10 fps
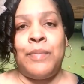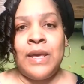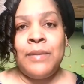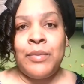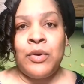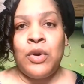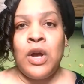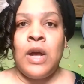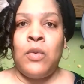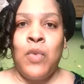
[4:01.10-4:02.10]
people
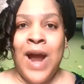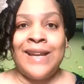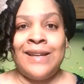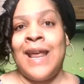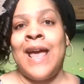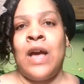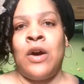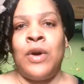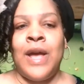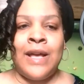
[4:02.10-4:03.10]
right
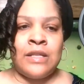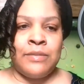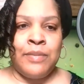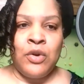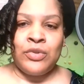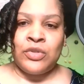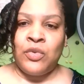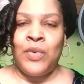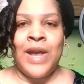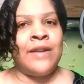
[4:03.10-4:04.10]
now, as opposed to
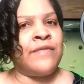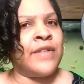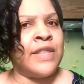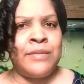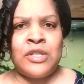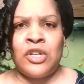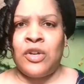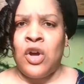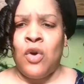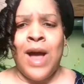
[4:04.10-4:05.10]
waiting for them to
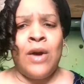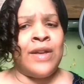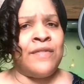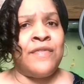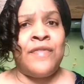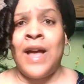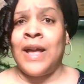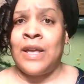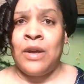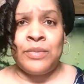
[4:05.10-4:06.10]
go out and
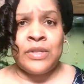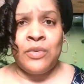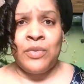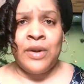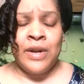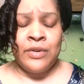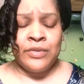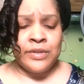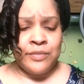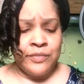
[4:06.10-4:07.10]
find help somewhere
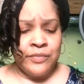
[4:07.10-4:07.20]
else.